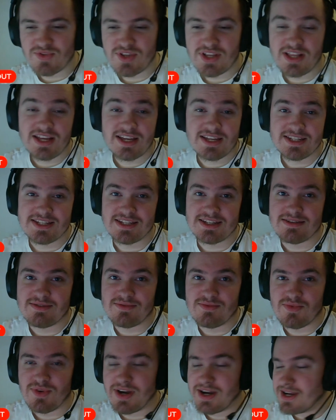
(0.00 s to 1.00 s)
Listen,
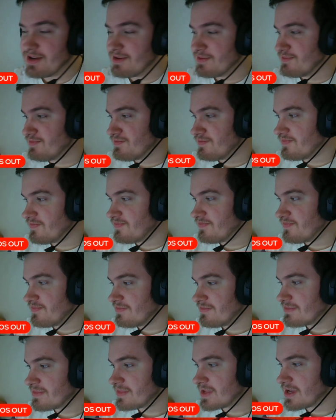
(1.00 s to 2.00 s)
right.
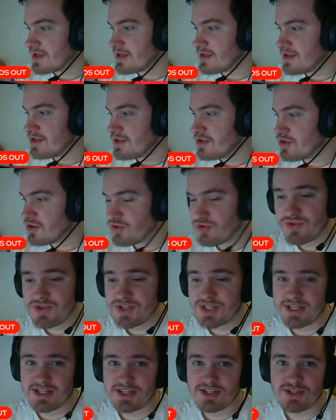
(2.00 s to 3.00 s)

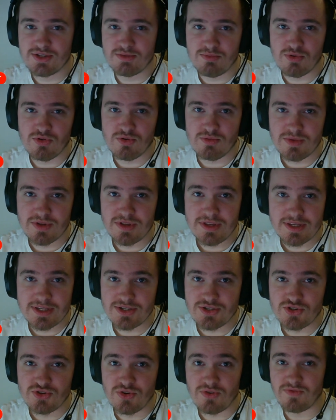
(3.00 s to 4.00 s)
Losing to Bournemouth
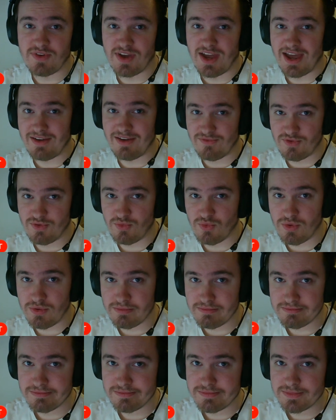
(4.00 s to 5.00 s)
is not for everyone.
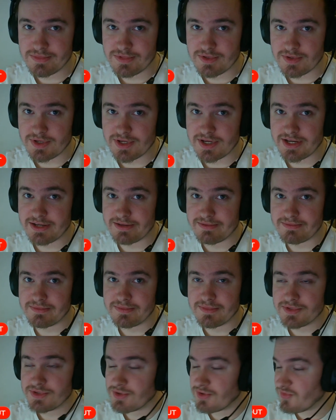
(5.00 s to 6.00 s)
Okay,
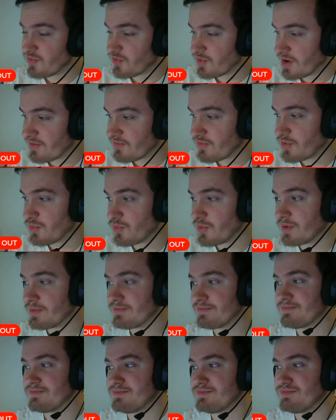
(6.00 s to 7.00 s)
it's not for everyone.
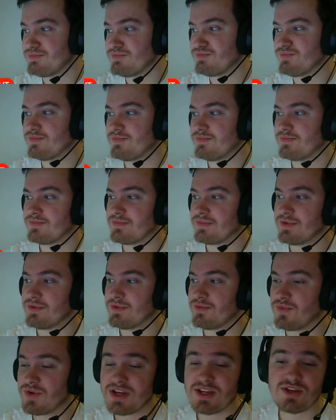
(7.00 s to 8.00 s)

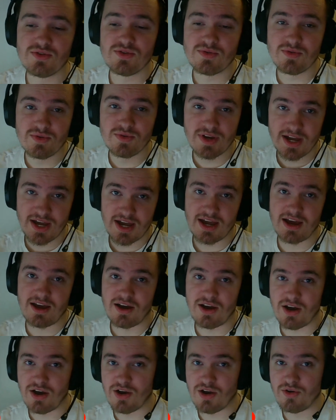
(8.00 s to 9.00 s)
We do it at
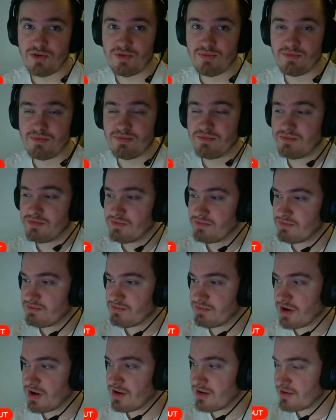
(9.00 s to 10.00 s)
home,
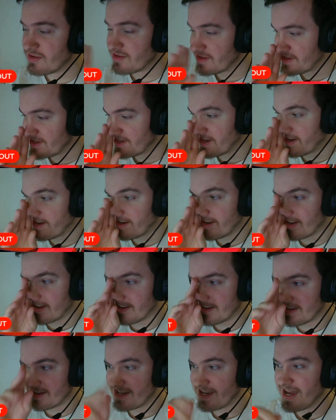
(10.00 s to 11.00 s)
but
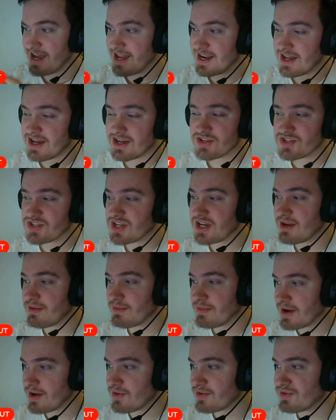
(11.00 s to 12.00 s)
yeah, last
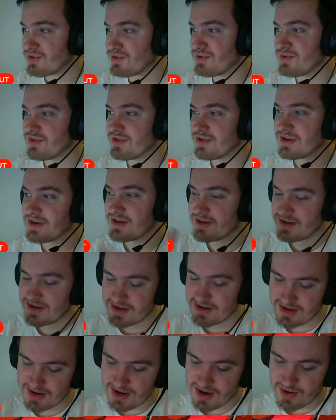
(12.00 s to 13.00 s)
time out
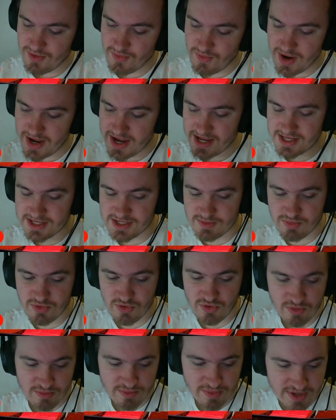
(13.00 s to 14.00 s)
away to
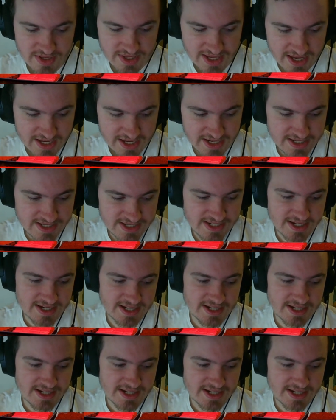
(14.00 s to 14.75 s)
Bournemouth and